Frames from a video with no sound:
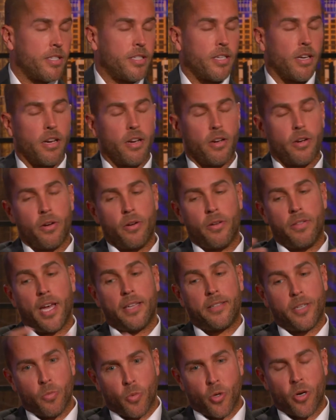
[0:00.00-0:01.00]
So that
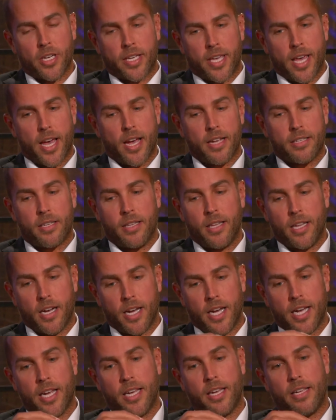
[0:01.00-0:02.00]
didn't work out. So then
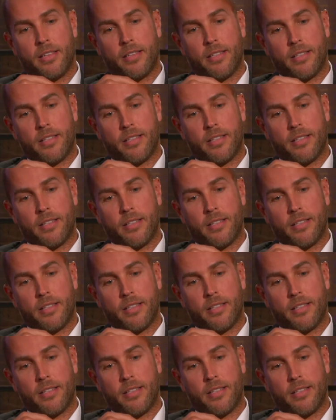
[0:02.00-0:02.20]
I